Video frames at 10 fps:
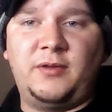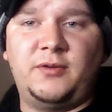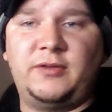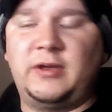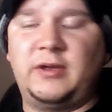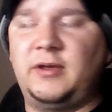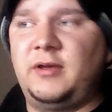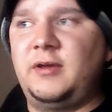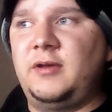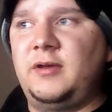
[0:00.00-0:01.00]
There's a
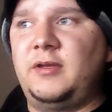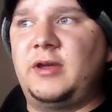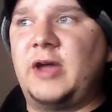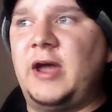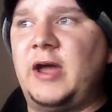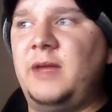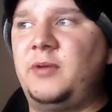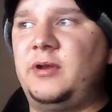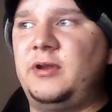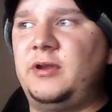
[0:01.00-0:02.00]
guy I'm
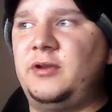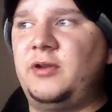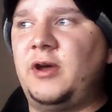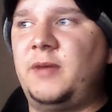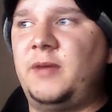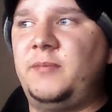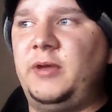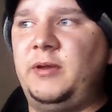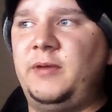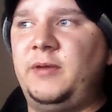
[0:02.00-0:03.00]
going to
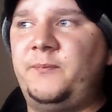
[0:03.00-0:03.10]
be